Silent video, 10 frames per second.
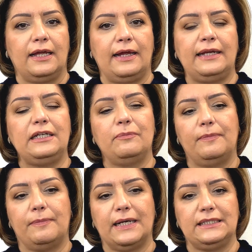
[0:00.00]

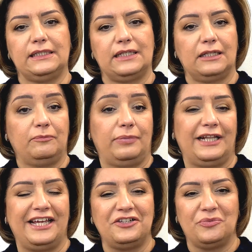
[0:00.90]
anybody that
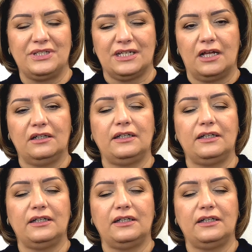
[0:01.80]
plays with color